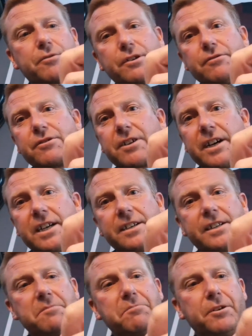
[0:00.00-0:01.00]
Goose
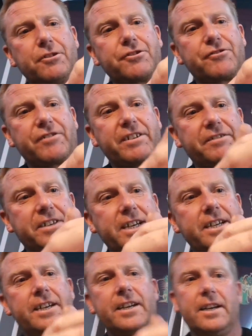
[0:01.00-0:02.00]
Island embossed around
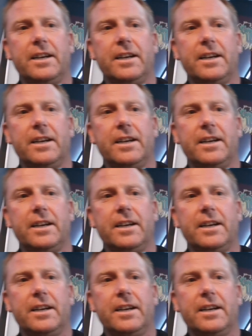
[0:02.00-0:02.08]
there.